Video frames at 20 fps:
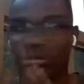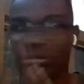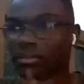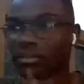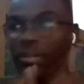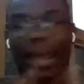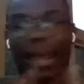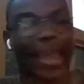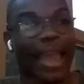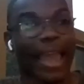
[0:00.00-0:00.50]

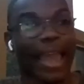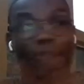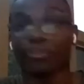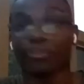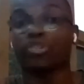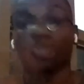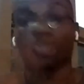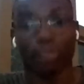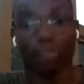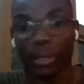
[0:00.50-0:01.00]
like
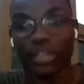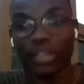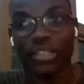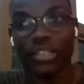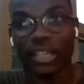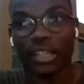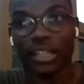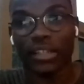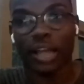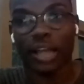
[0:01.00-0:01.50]
every single
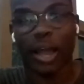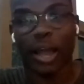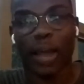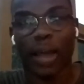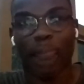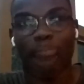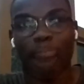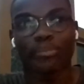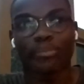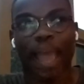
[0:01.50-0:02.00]
person
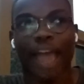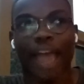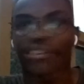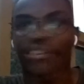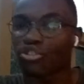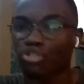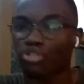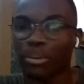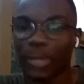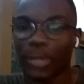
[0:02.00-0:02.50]

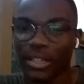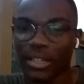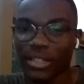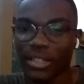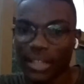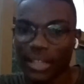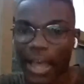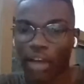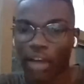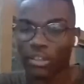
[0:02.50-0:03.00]
has contributed
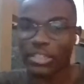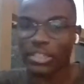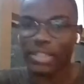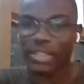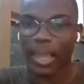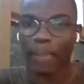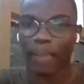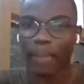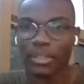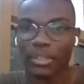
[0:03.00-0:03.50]
to that on this
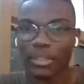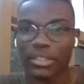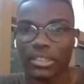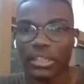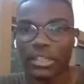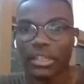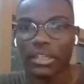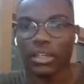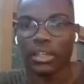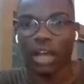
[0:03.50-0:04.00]
campus,
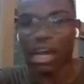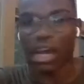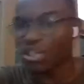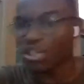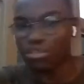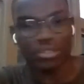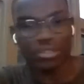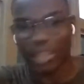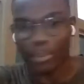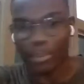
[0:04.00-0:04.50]

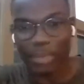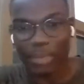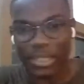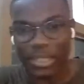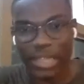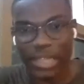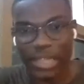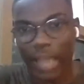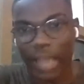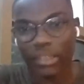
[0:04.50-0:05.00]
110%,
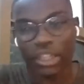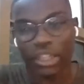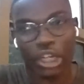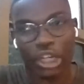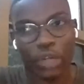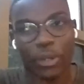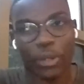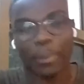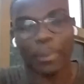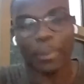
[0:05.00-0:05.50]
you
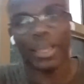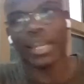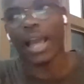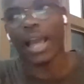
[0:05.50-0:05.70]
know what I mean?